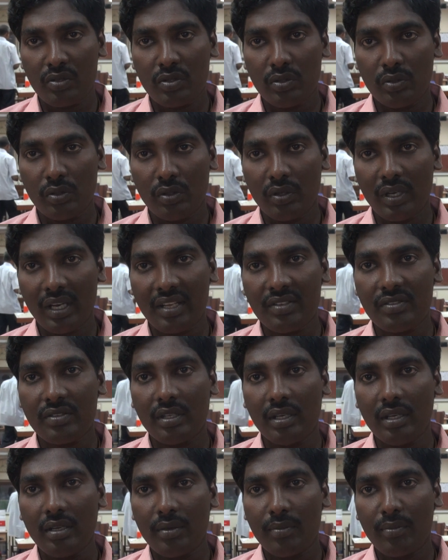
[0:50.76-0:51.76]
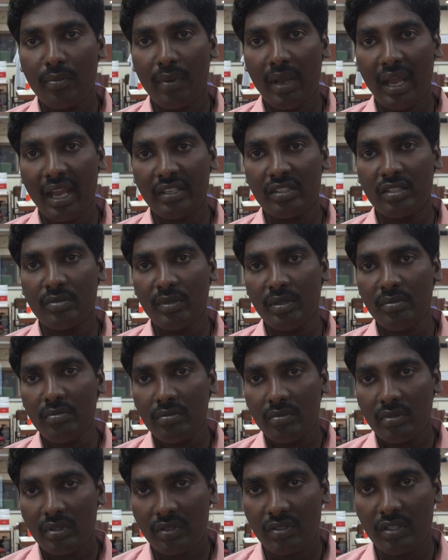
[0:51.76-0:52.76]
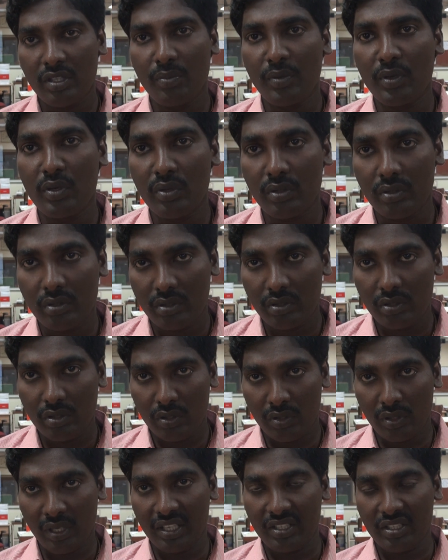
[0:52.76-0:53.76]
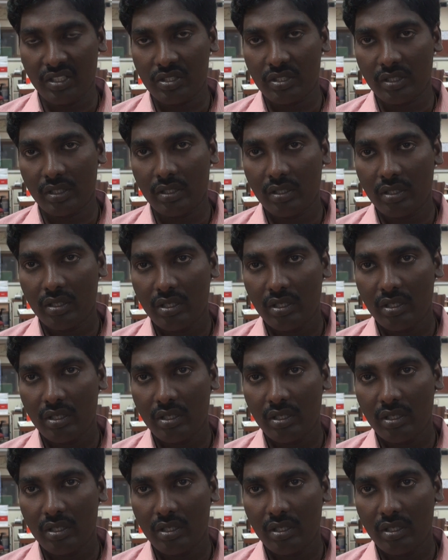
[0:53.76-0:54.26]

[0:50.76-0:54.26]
utilize the maximum the CPU utilization.